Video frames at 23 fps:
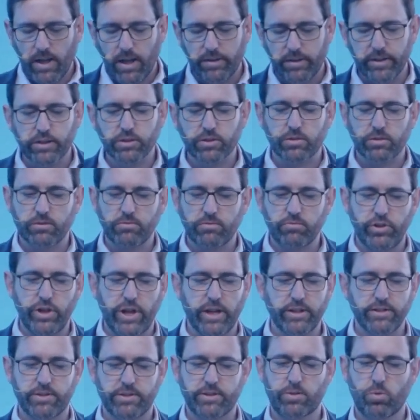I think
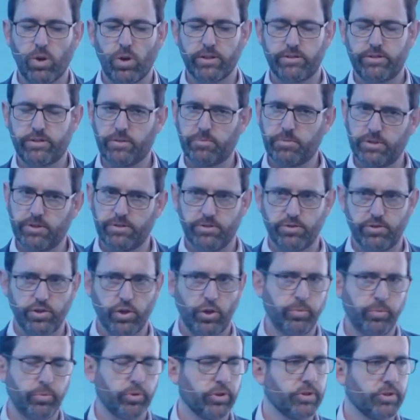Riyadh's quite similar to
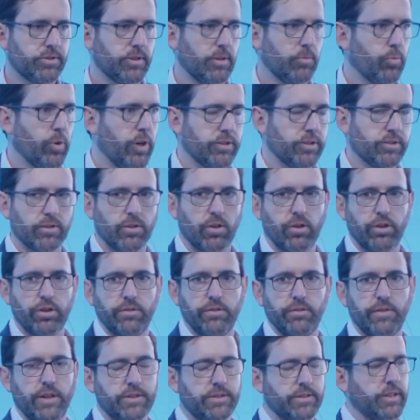Joburg in some ways.
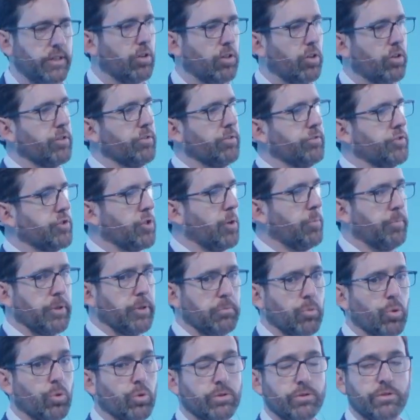So I see a lot of shopping
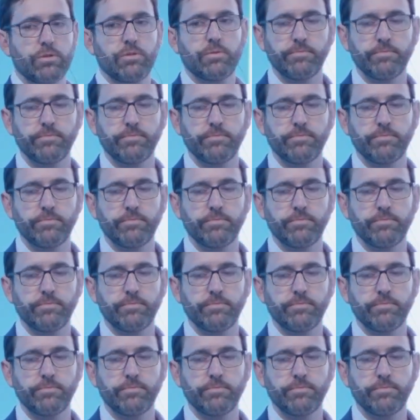malls.